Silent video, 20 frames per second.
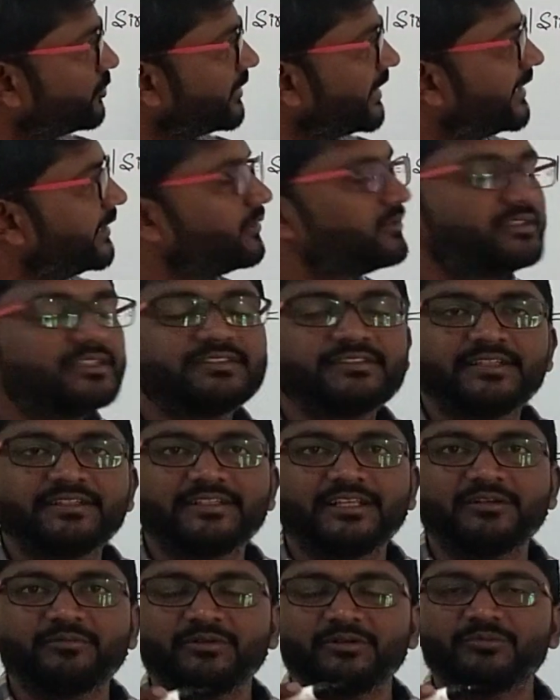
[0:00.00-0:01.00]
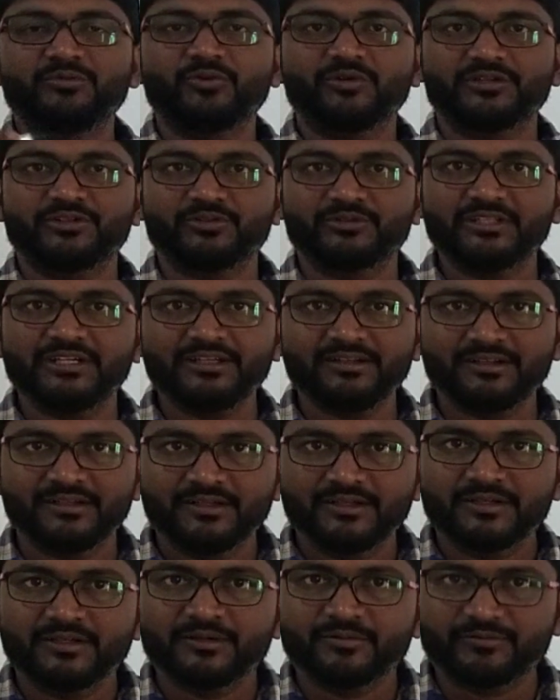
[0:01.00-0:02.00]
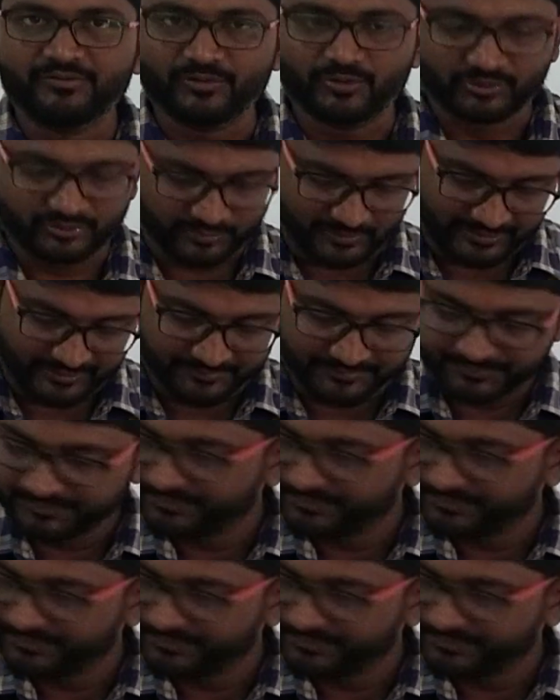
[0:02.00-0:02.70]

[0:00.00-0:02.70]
write down this and then we'll move on to the fourth one.